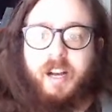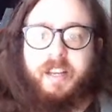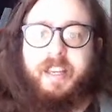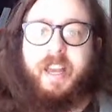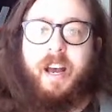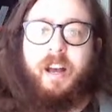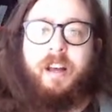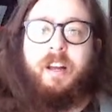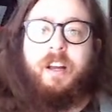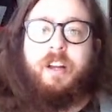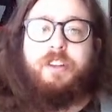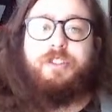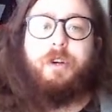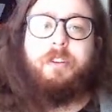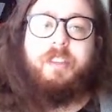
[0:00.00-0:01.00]
yeah,
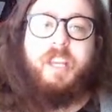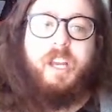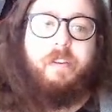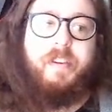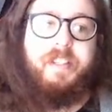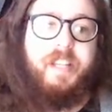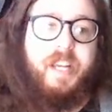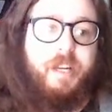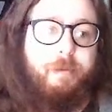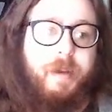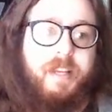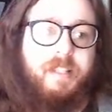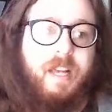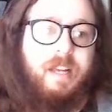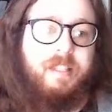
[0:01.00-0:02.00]
don't think of a
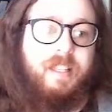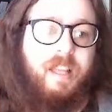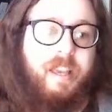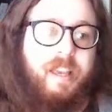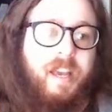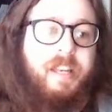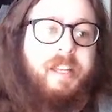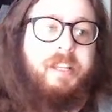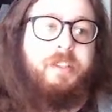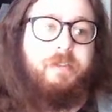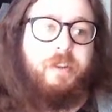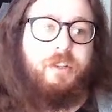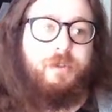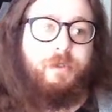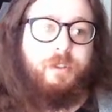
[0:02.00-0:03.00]
database as like an
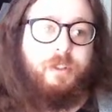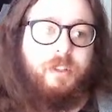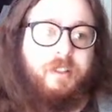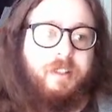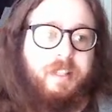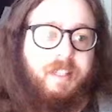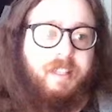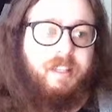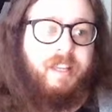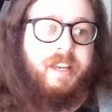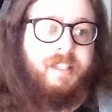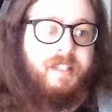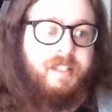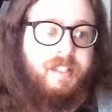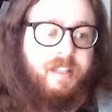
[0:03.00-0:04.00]
individual
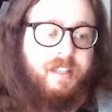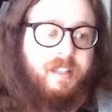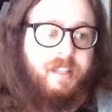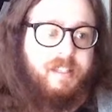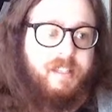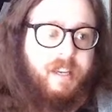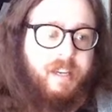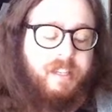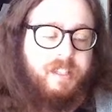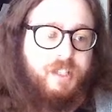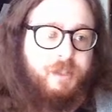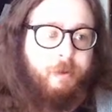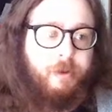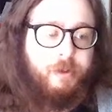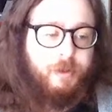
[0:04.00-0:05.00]
list that's like
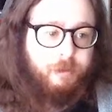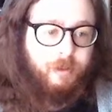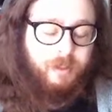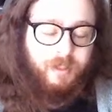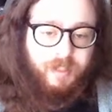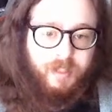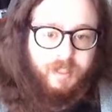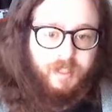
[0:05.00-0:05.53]
disposable.